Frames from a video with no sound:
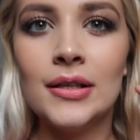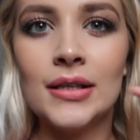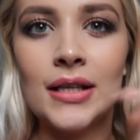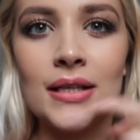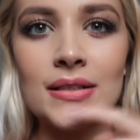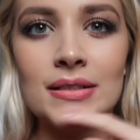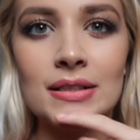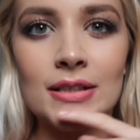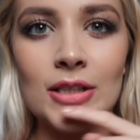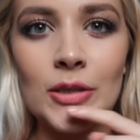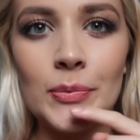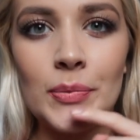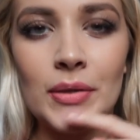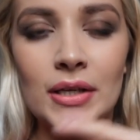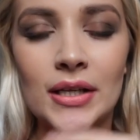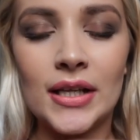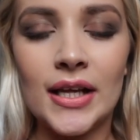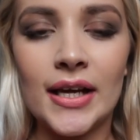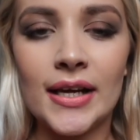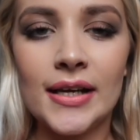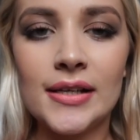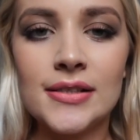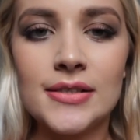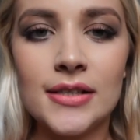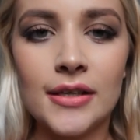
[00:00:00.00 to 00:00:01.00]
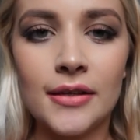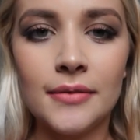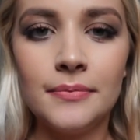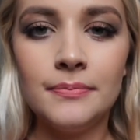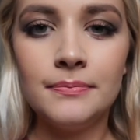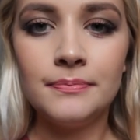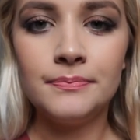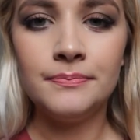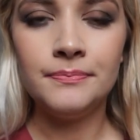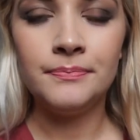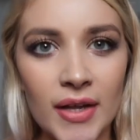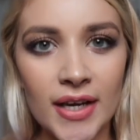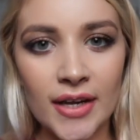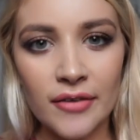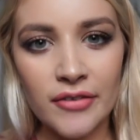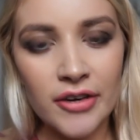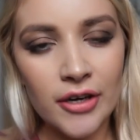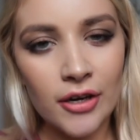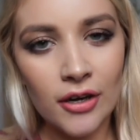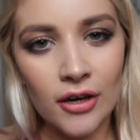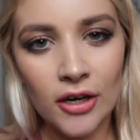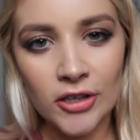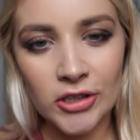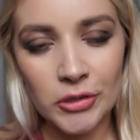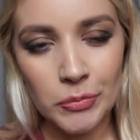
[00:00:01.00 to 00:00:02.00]
that's a little bit lighter and I
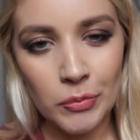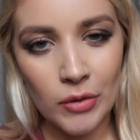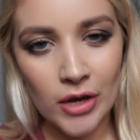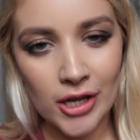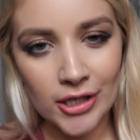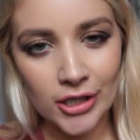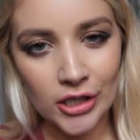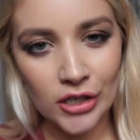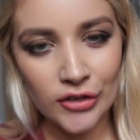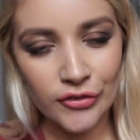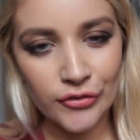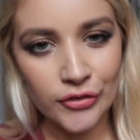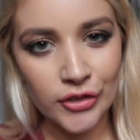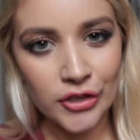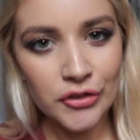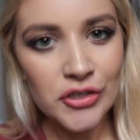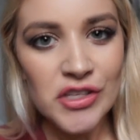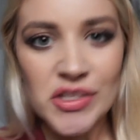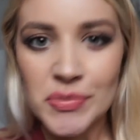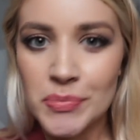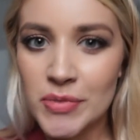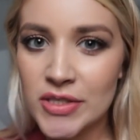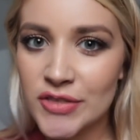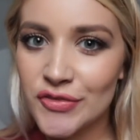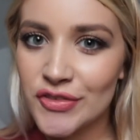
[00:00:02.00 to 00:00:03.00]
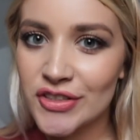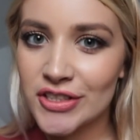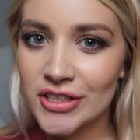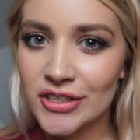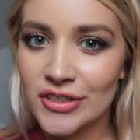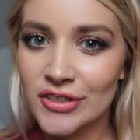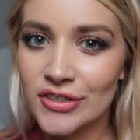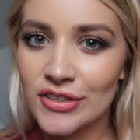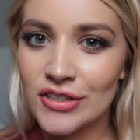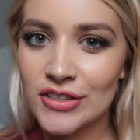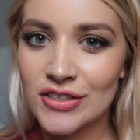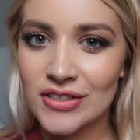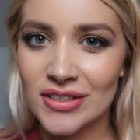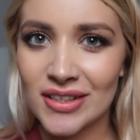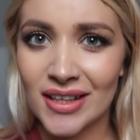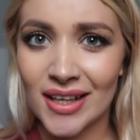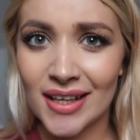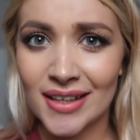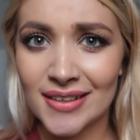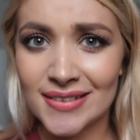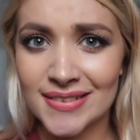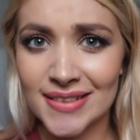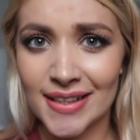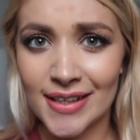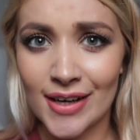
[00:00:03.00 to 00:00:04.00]
recorded what I got for Christmas video so
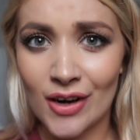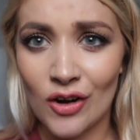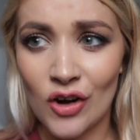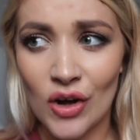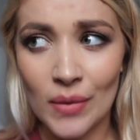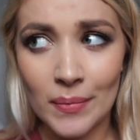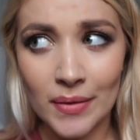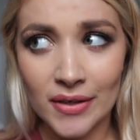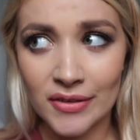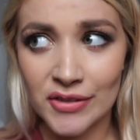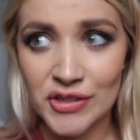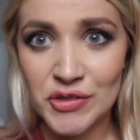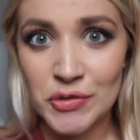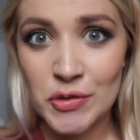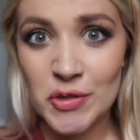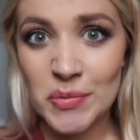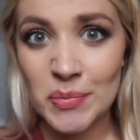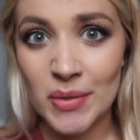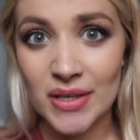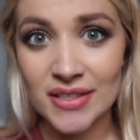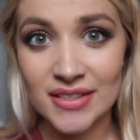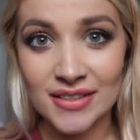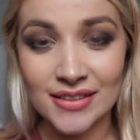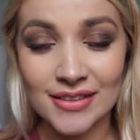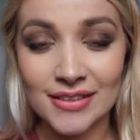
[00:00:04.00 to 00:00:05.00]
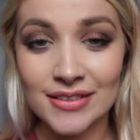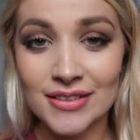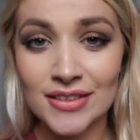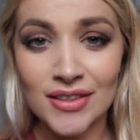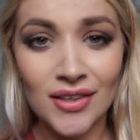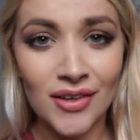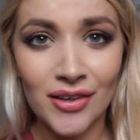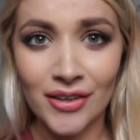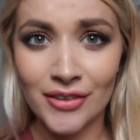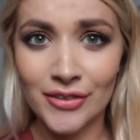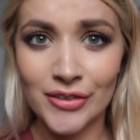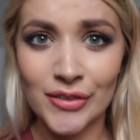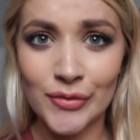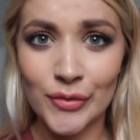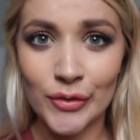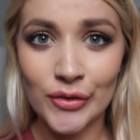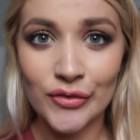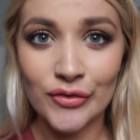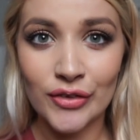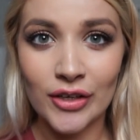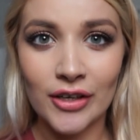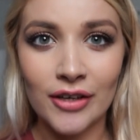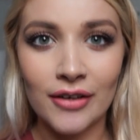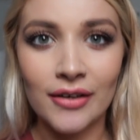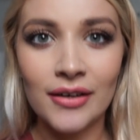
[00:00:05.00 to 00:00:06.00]
it's like all my Christmas presents all over the
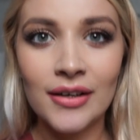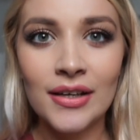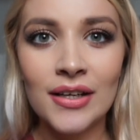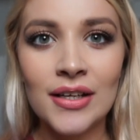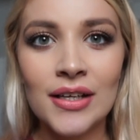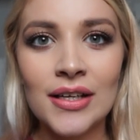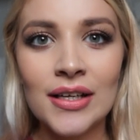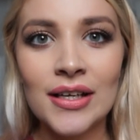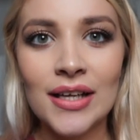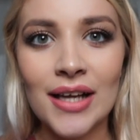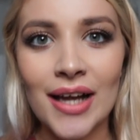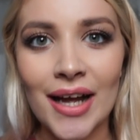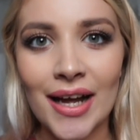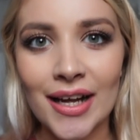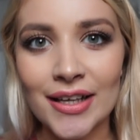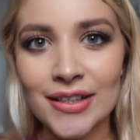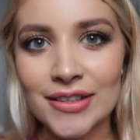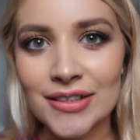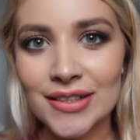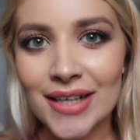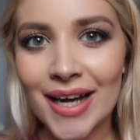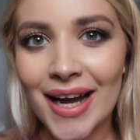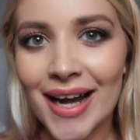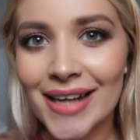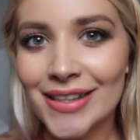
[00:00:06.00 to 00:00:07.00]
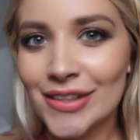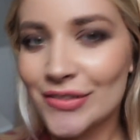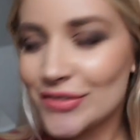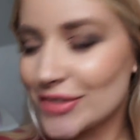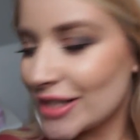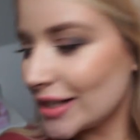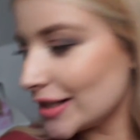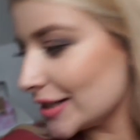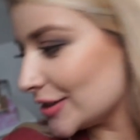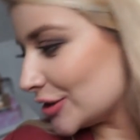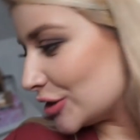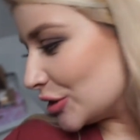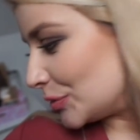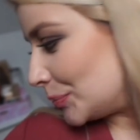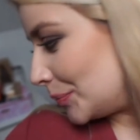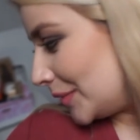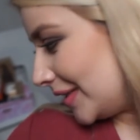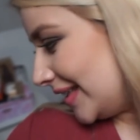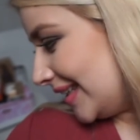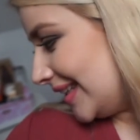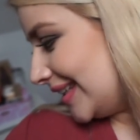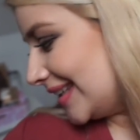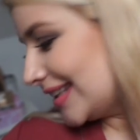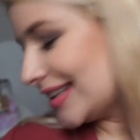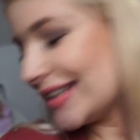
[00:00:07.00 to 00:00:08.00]
floor and kind of tied it up a
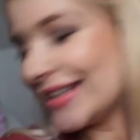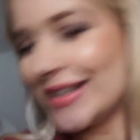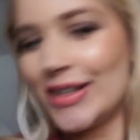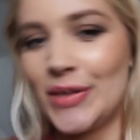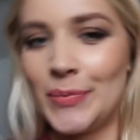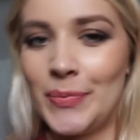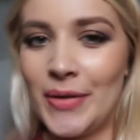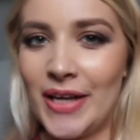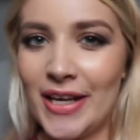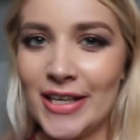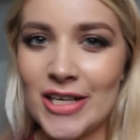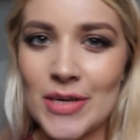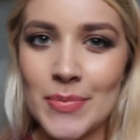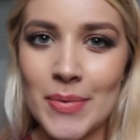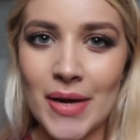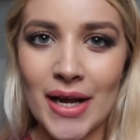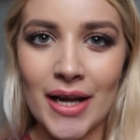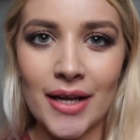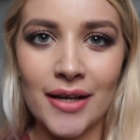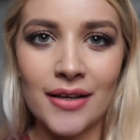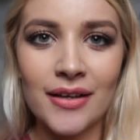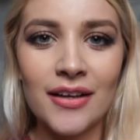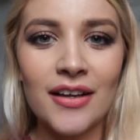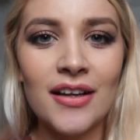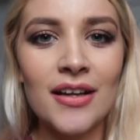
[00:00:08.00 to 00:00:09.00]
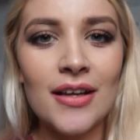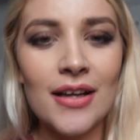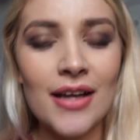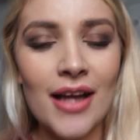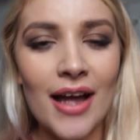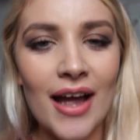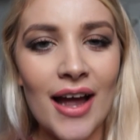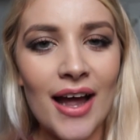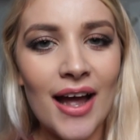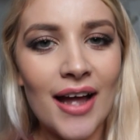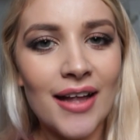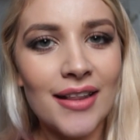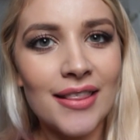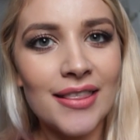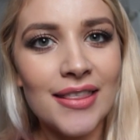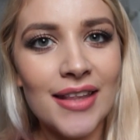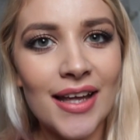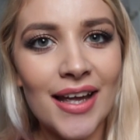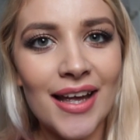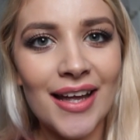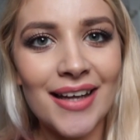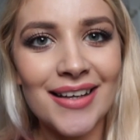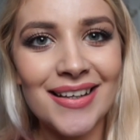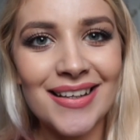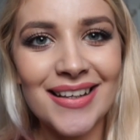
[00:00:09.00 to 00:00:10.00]
little bit in a bag and
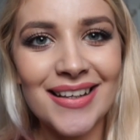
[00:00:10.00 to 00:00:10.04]
then